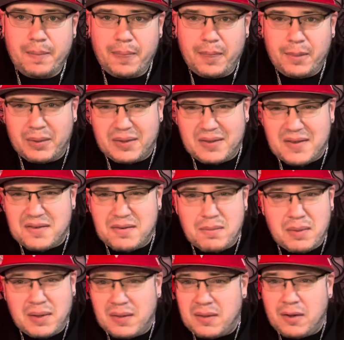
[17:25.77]
But it doesn't
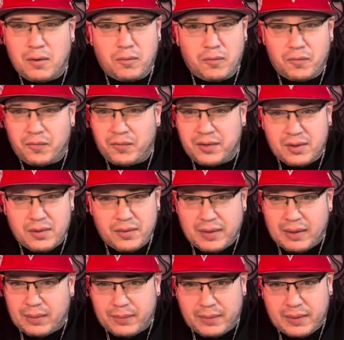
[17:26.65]
mean they don't feel
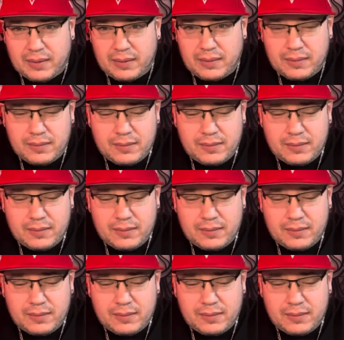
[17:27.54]
that way.